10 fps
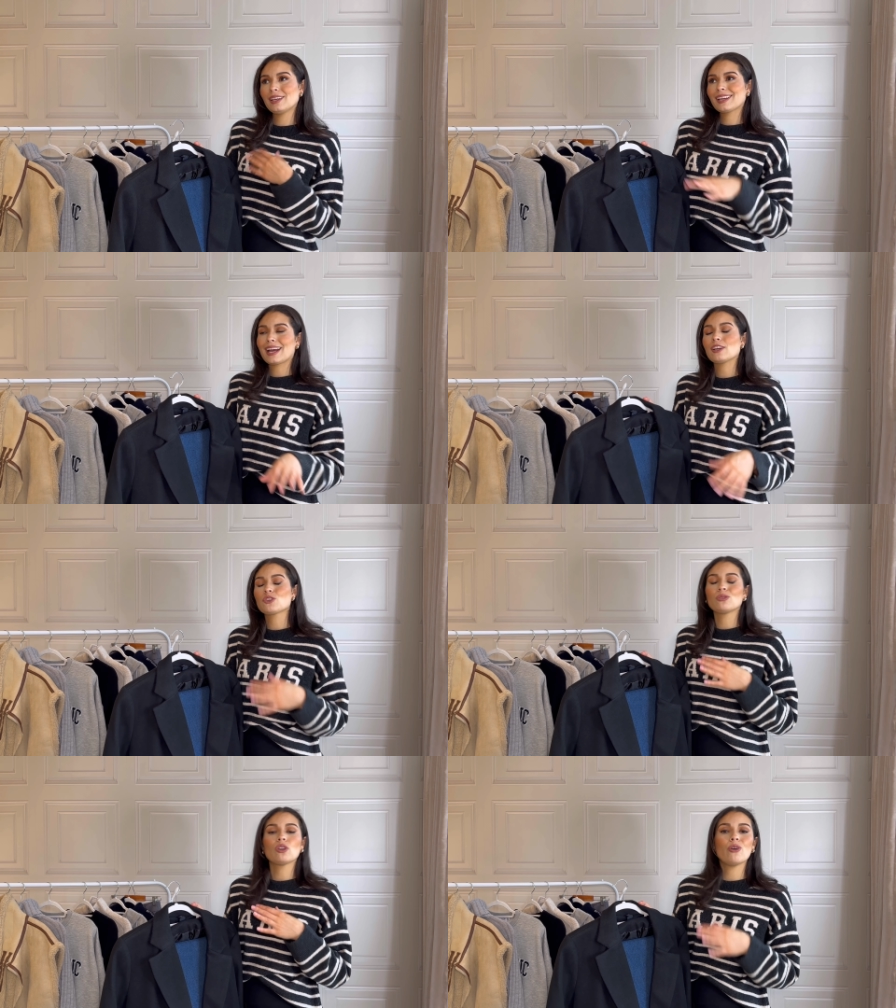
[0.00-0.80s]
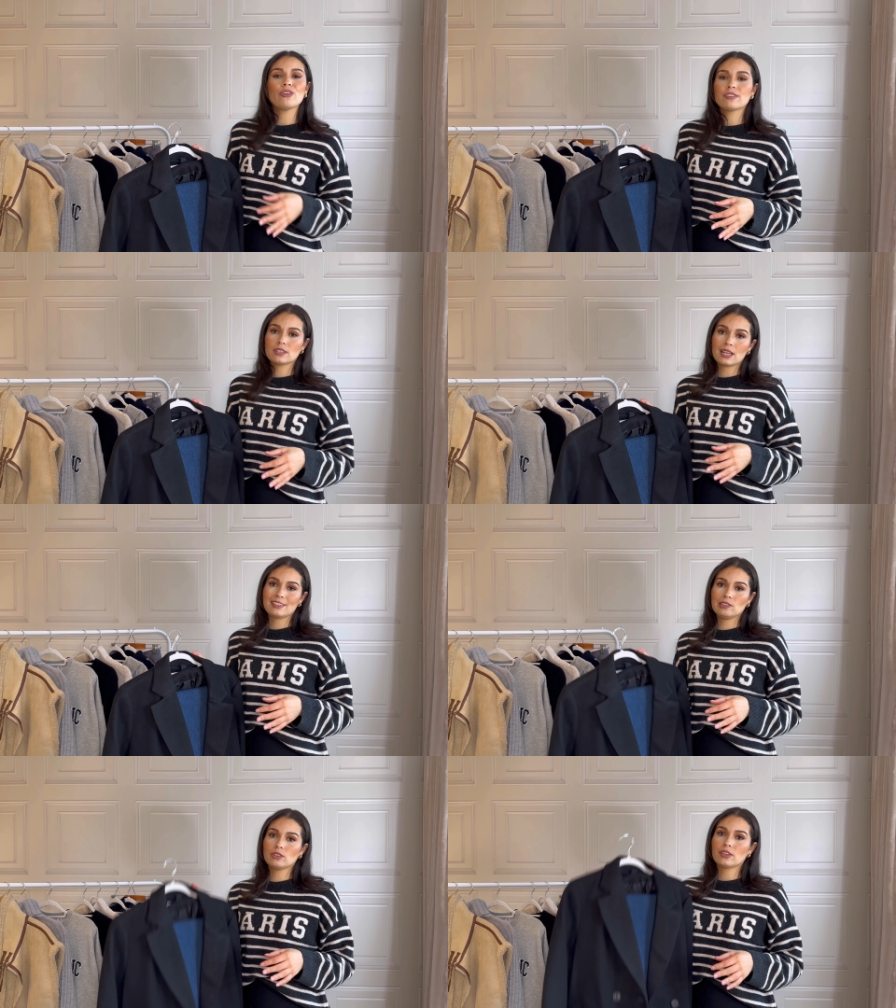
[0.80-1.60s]
casual oversized
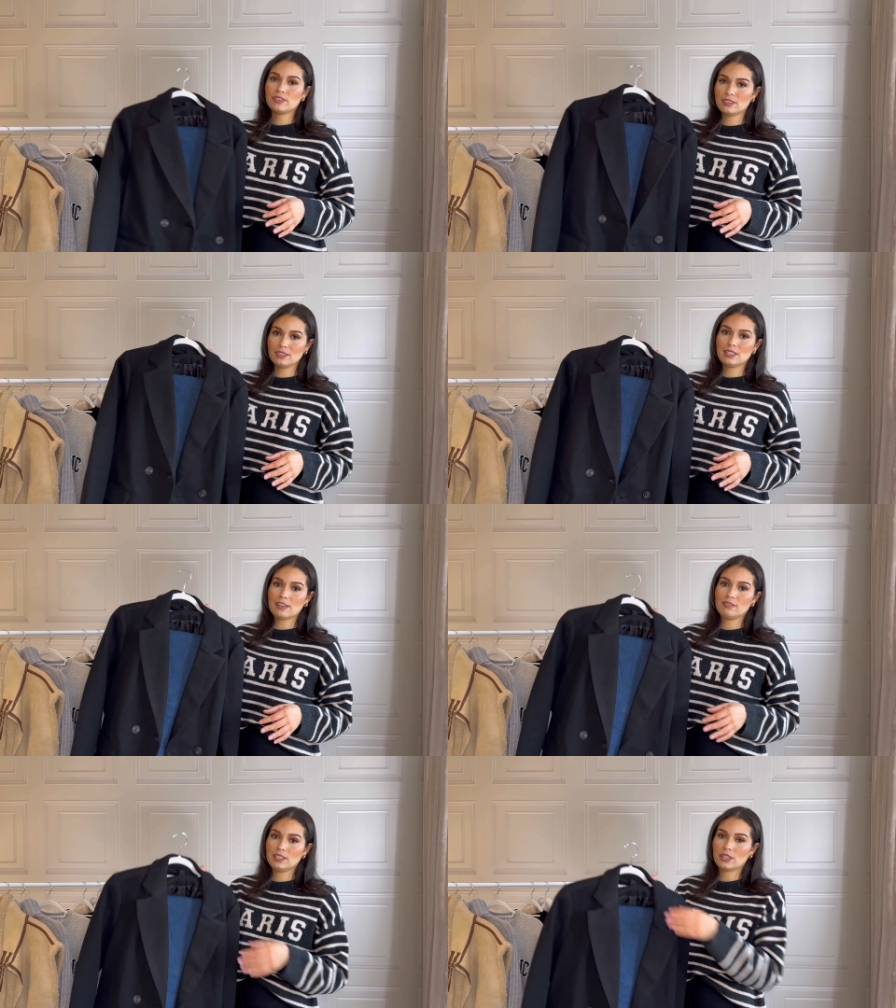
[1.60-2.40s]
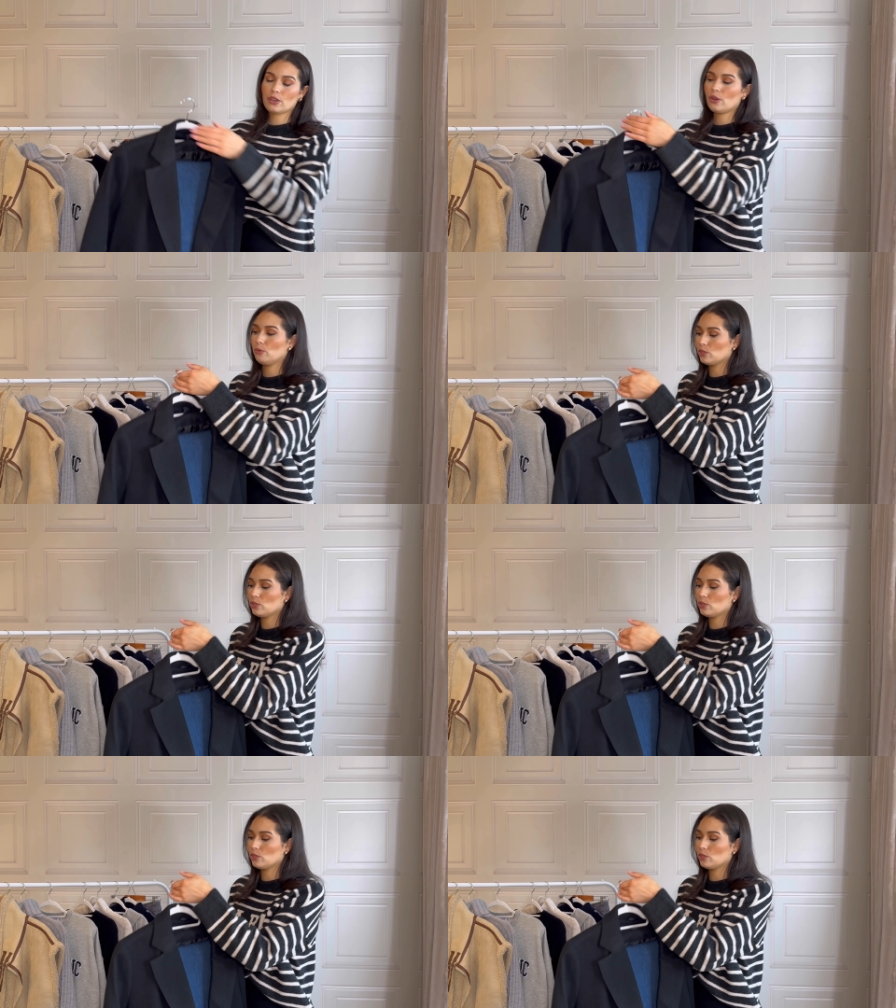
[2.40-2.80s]
look this is definitely the coat